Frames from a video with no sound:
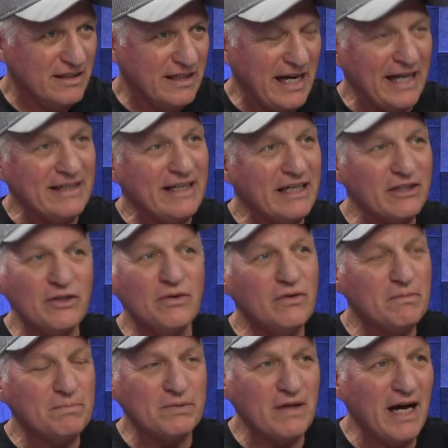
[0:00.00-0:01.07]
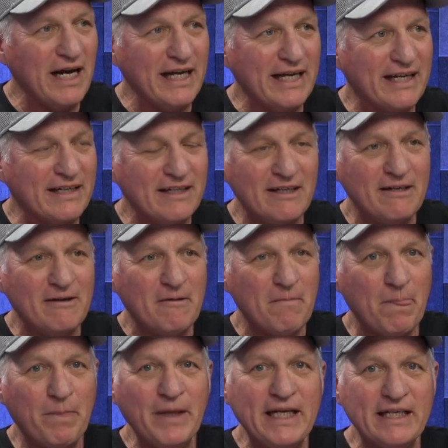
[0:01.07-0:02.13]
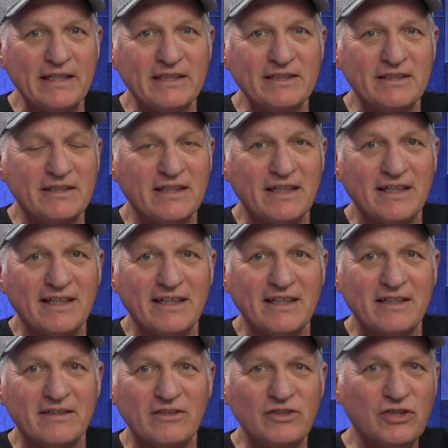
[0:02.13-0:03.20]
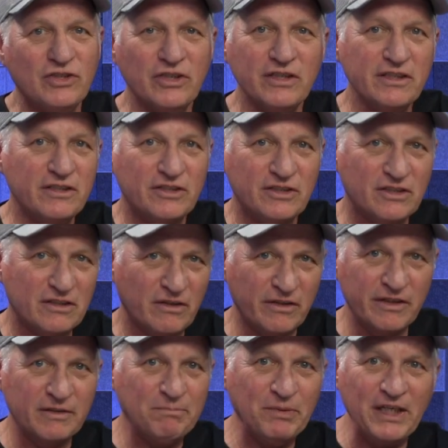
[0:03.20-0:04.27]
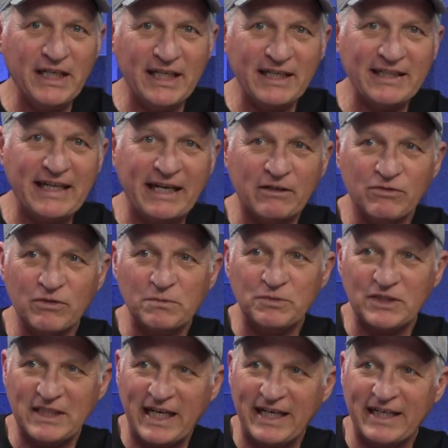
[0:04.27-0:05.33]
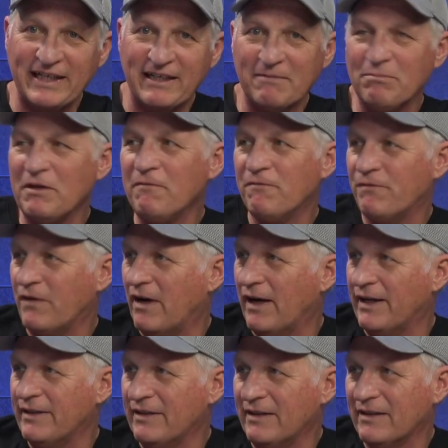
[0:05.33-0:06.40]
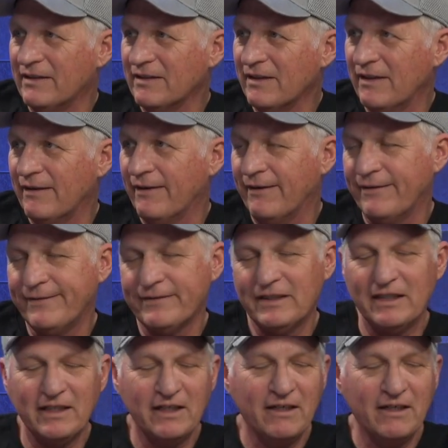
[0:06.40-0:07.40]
and that you apply it because the church or being in that group setting can be fun, you know.